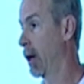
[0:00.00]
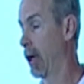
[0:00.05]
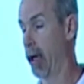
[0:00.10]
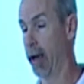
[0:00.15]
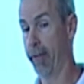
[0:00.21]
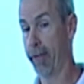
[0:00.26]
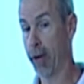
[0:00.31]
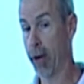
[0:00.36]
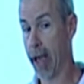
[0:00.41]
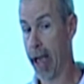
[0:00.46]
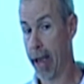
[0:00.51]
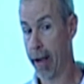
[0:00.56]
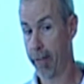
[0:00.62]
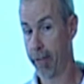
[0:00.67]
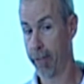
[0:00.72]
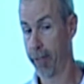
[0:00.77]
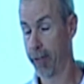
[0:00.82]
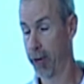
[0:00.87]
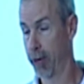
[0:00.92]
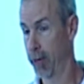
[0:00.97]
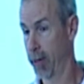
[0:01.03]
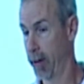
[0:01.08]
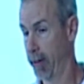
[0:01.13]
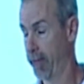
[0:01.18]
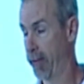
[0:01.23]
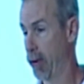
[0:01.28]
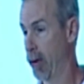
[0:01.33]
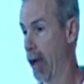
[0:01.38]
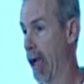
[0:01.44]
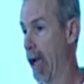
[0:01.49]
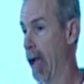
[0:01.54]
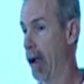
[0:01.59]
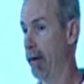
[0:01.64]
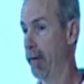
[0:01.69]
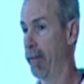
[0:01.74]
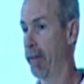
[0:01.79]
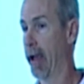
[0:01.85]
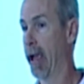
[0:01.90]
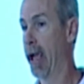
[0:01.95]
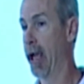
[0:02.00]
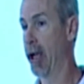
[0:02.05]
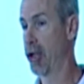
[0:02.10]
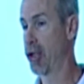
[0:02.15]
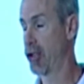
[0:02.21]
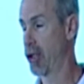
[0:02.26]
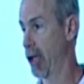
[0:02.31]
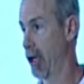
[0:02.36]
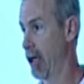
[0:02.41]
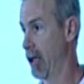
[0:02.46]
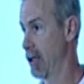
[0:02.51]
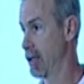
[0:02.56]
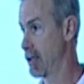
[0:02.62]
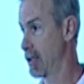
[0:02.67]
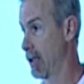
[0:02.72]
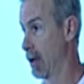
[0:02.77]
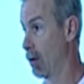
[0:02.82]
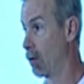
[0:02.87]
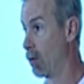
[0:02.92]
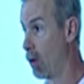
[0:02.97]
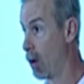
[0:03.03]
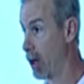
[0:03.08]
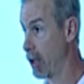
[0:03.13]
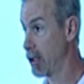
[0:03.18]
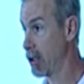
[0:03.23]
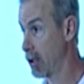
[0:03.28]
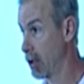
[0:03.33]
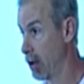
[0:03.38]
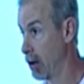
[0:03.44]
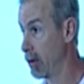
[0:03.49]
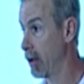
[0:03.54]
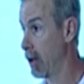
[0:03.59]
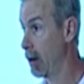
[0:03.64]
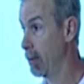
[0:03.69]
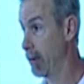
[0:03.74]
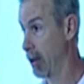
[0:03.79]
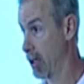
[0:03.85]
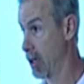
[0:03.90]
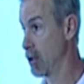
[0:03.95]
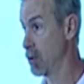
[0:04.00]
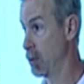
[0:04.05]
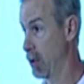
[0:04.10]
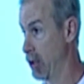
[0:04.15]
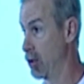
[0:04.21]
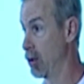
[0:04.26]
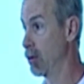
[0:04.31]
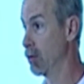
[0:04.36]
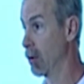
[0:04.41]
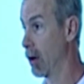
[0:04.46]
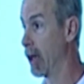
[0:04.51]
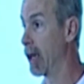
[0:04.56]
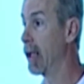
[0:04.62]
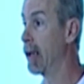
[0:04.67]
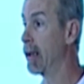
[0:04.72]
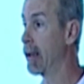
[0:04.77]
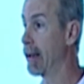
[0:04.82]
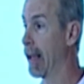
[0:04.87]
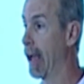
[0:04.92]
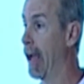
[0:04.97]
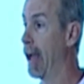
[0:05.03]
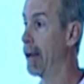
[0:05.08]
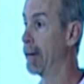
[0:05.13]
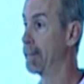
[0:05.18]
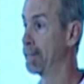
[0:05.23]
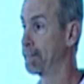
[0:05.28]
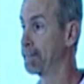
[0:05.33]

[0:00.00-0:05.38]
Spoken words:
And if you have AHJs that want to go there, because we do run into that,